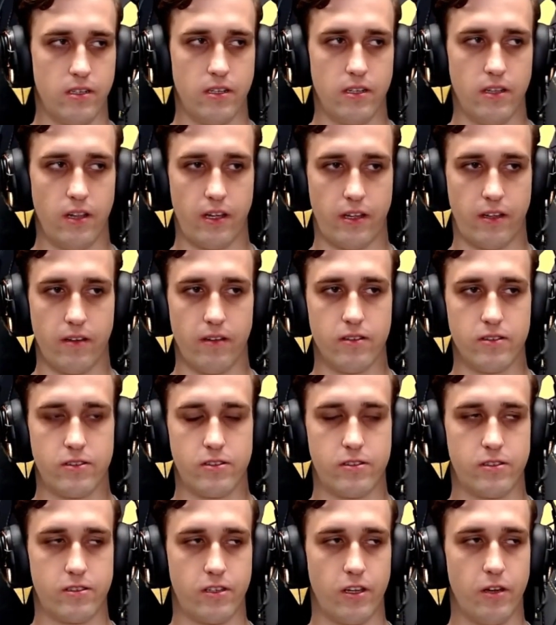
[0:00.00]
Like,
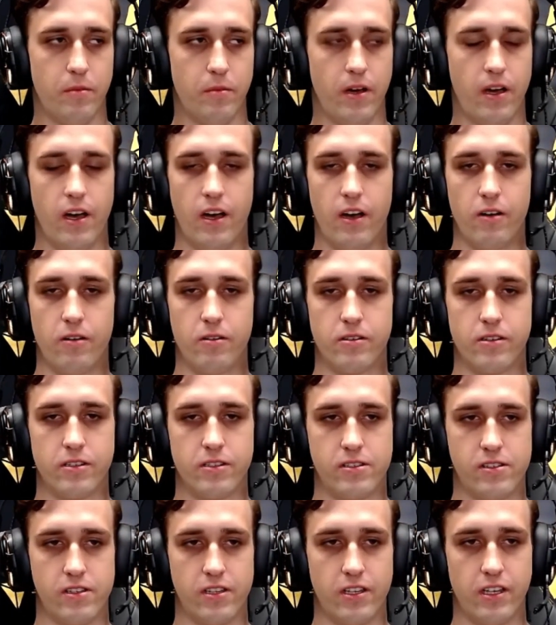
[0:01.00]
somehow on
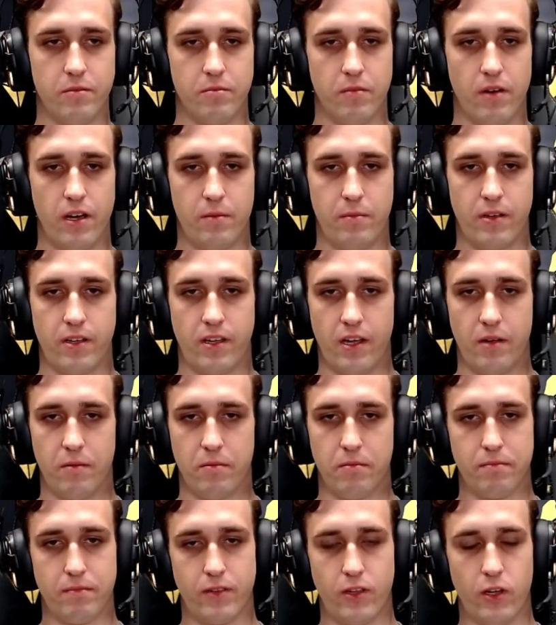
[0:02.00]
this team, I
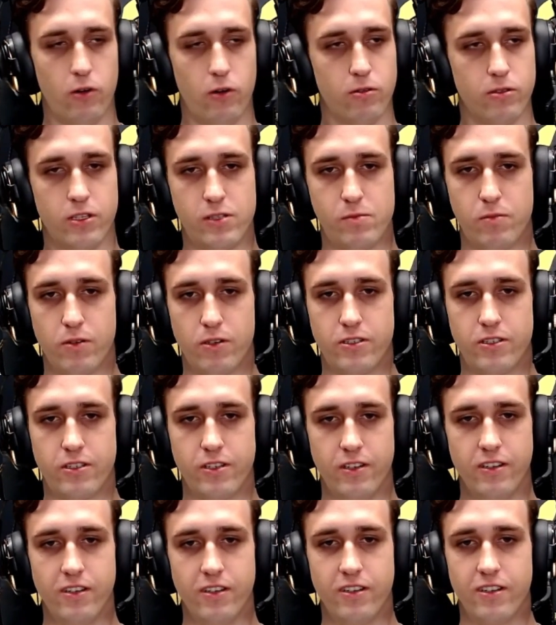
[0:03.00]
became the oldest
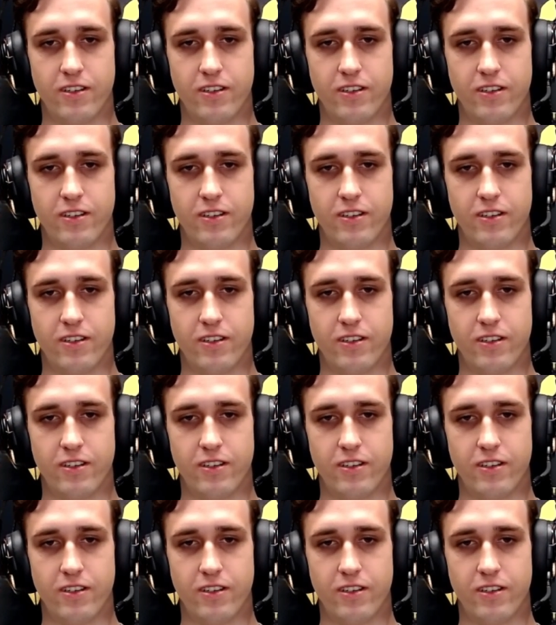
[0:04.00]
person.